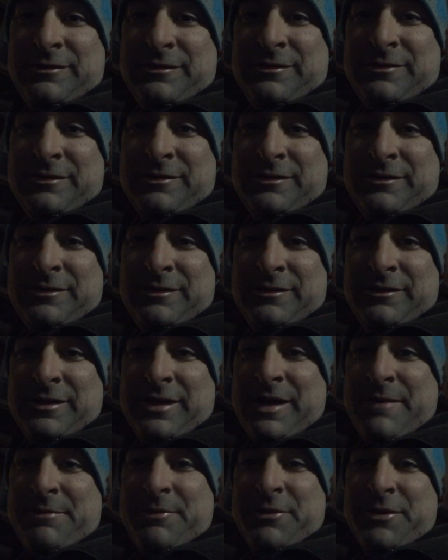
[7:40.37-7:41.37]
Copper
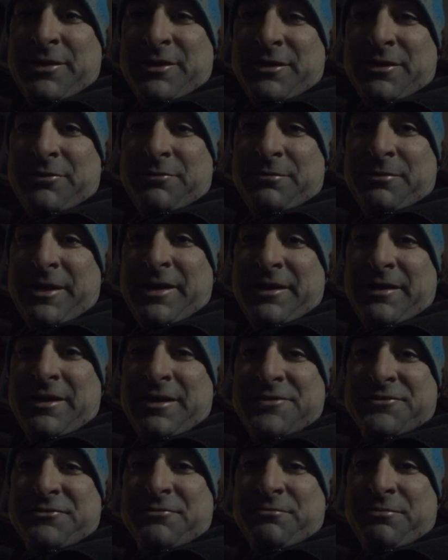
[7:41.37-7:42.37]
nickel brake lines from
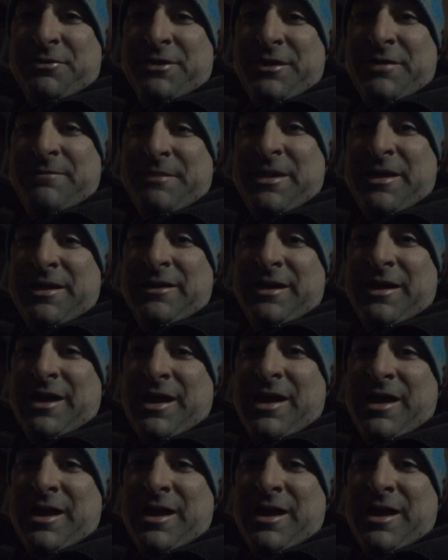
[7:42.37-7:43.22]
pre-made, yeah.